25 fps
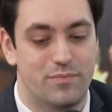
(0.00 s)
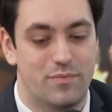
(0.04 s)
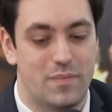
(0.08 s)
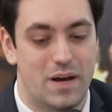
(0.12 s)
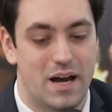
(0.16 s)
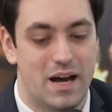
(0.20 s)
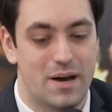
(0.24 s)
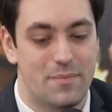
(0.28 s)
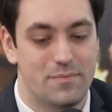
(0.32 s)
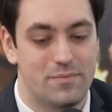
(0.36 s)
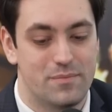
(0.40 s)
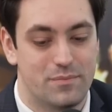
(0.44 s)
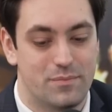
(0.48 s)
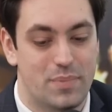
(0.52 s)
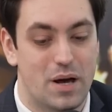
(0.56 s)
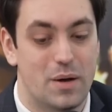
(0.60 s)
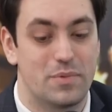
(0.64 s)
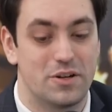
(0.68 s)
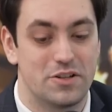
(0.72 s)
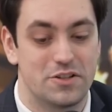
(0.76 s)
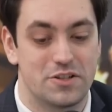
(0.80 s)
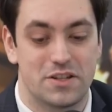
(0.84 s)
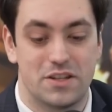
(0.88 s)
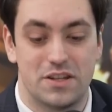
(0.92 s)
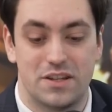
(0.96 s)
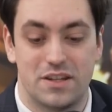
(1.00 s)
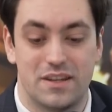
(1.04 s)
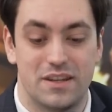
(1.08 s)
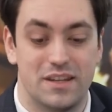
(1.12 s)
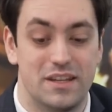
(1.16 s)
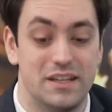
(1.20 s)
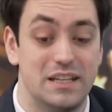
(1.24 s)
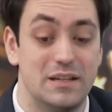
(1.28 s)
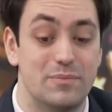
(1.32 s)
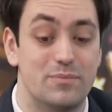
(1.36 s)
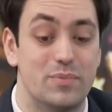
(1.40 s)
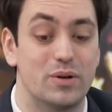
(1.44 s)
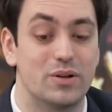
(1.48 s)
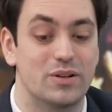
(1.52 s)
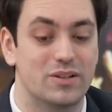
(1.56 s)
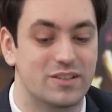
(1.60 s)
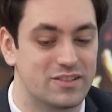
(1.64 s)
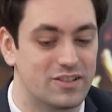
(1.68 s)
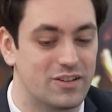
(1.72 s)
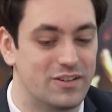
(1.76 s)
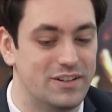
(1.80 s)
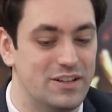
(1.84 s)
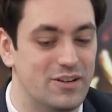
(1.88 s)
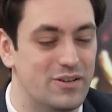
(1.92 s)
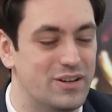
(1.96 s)

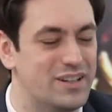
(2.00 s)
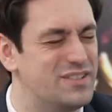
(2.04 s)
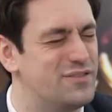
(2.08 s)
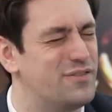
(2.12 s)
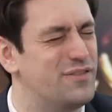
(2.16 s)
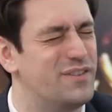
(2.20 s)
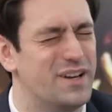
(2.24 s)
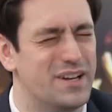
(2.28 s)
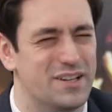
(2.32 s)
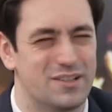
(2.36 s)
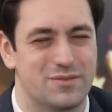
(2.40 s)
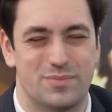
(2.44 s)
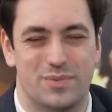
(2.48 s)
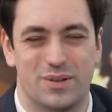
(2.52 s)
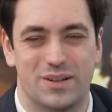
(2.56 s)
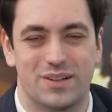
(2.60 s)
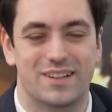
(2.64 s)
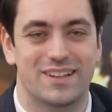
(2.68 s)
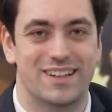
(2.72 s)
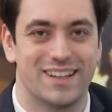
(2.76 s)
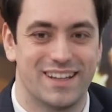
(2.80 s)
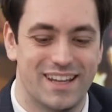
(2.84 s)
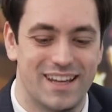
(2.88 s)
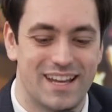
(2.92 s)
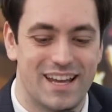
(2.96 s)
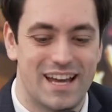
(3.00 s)
not his first book,